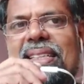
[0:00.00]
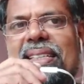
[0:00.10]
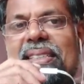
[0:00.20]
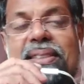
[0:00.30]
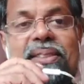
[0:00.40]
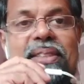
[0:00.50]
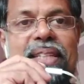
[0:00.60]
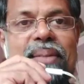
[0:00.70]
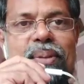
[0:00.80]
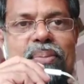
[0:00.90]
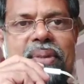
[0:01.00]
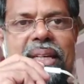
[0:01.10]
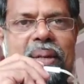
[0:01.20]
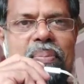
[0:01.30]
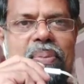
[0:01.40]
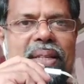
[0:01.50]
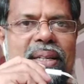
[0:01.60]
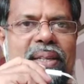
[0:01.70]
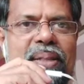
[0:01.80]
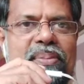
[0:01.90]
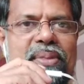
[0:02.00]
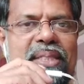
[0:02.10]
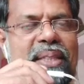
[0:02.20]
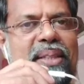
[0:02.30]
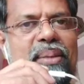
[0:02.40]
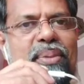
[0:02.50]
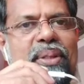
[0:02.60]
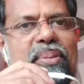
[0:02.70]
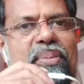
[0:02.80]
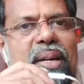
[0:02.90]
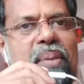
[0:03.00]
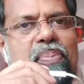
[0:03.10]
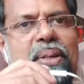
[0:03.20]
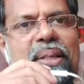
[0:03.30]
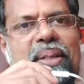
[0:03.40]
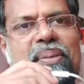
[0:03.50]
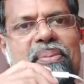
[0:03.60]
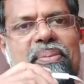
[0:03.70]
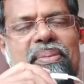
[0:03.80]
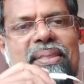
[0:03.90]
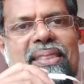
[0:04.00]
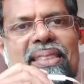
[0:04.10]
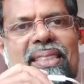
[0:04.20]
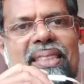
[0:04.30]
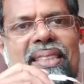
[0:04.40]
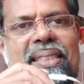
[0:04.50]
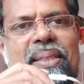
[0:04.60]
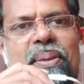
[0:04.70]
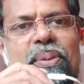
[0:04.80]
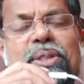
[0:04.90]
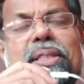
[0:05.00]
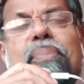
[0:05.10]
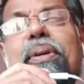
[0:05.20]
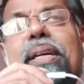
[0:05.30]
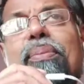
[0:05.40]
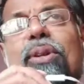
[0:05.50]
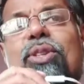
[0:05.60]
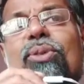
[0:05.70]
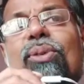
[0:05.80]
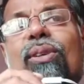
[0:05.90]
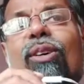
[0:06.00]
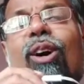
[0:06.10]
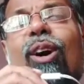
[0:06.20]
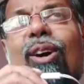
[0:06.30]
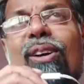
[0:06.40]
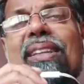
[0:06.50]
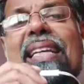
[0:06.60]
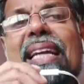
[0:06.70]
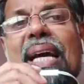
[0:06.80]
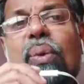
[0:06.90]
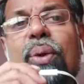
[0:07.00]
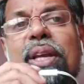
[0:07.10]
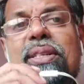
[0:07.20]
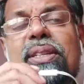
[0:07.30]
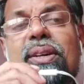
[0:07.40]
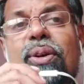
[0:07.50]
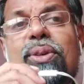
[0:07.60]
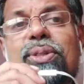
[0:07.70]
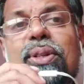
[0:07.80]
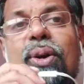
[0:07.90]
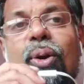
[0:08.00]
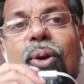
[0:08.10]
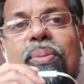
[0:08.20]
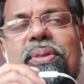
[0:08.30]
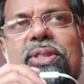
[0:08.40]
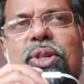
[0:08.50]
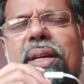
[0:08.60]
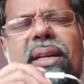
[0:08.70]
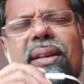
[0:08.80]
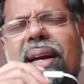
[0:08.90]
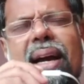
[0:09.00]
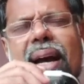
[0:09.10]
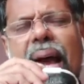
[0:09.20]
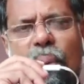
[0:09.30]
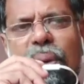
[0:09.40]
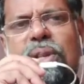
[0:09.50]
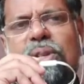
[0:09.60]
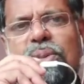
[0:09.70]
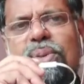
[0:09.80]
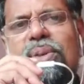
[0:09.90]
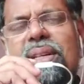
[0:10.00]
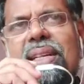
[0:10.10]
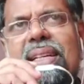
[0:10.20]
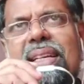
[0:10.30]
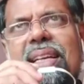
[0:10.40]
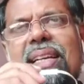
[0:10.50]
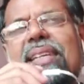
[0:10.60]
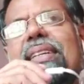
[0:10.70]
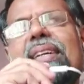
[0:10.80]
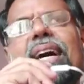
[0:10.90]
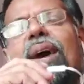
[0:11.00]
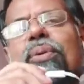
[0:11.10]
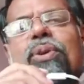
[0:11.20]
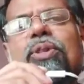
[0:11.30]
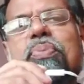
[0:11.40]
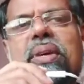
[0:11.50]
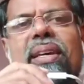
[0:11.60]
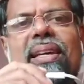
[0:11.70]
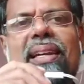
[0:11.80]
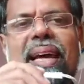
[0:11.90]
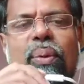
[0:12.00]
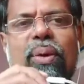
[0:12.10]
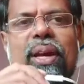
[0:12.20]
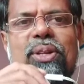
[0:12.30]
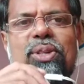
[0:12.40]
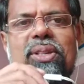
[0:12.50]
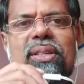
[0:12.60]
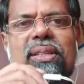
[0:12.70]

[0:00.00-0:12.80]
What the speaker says: Chittiramum Kaipazhakkam Chendamizhum Naapazhakkam, which is applicable to all the languages across the globe. Children, habit to learn how to speak a language.